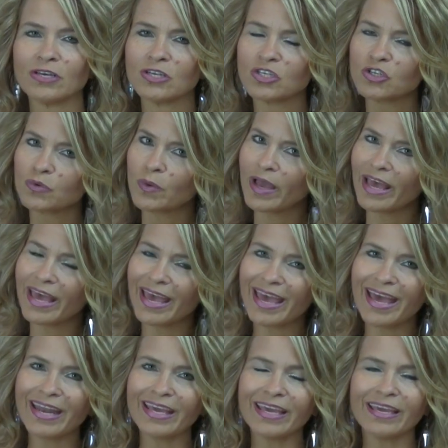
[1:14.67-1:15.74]
to
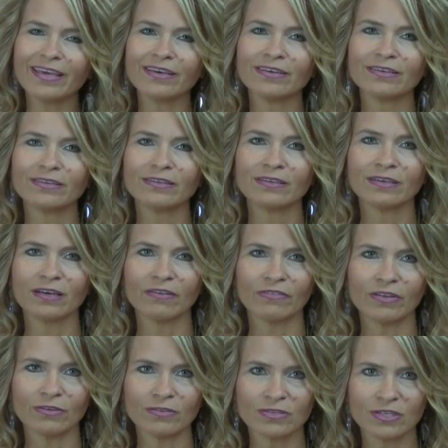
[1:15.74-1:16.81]
any of
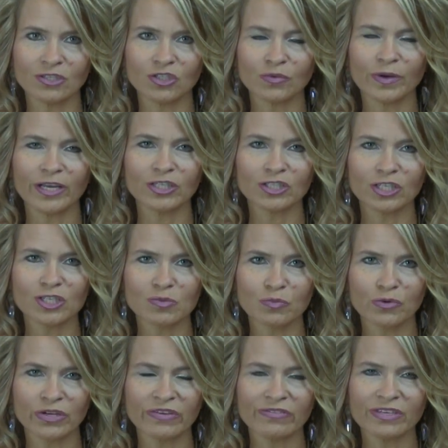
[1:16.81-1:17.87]
those situations
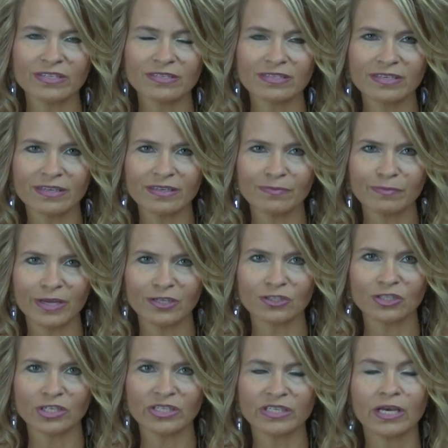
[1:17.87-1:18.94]
previously
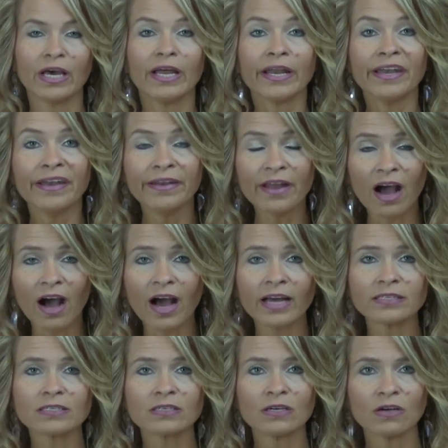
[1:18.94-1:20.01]
mentioned.
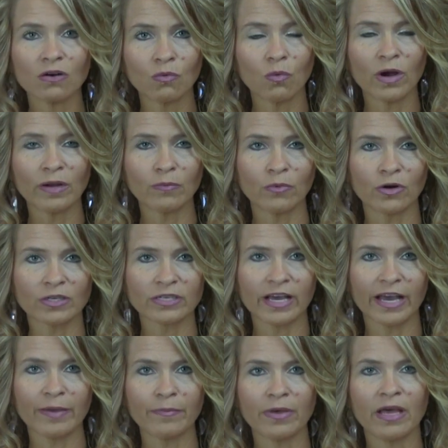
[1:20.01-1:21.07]
Not one more
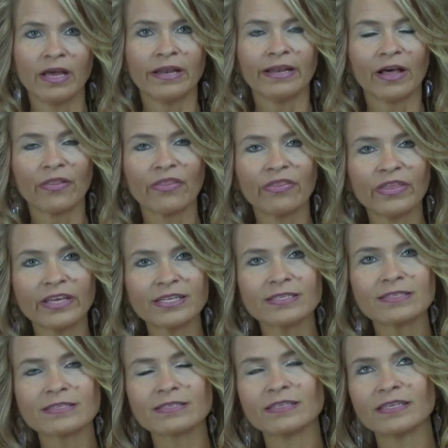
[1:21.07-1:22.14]
time. Now
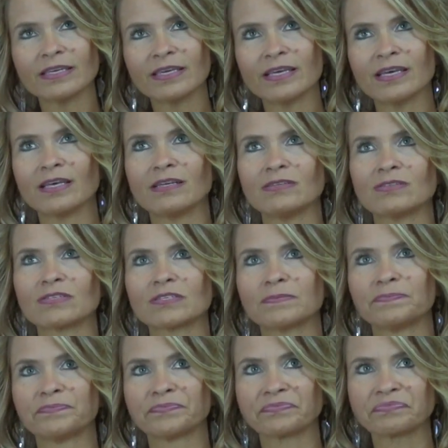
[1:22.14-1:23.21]
this is
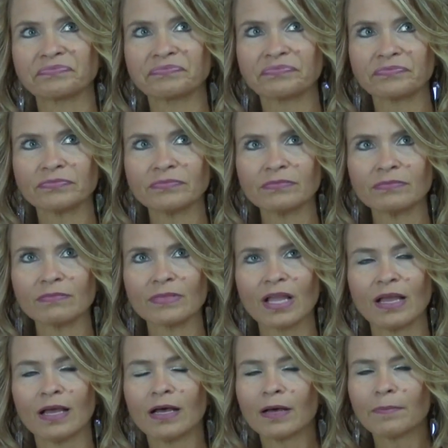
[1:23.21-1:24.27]

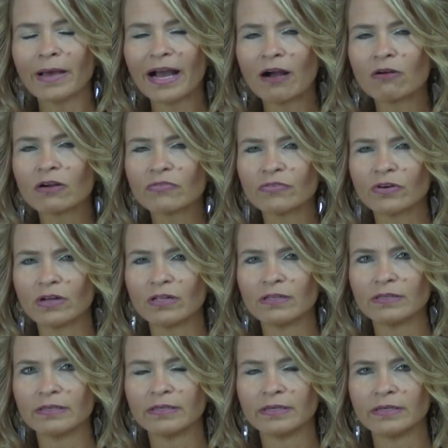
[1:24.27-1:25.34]
powerful
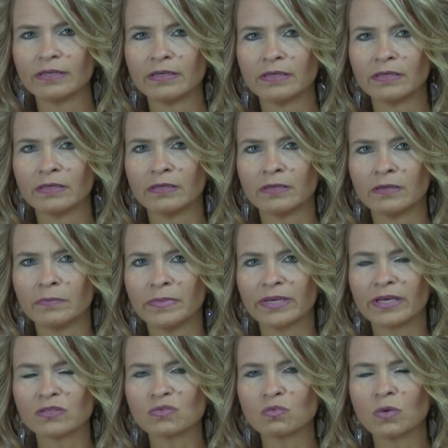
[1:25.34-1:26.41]

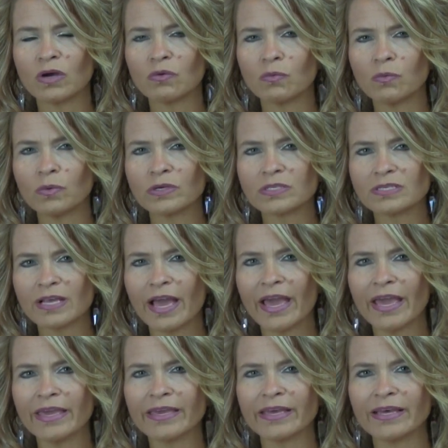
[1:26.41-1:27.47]
because what we're
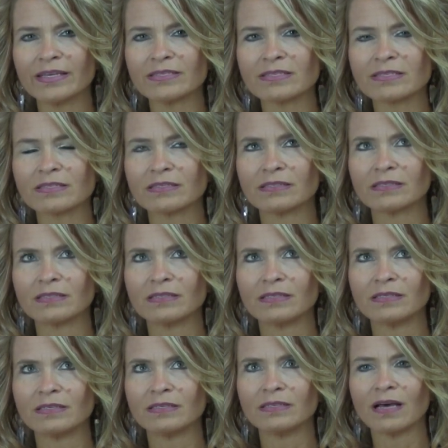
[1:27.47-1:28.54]
saying is
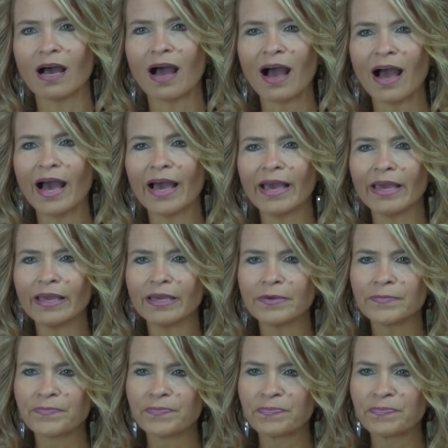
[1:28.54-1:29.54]
I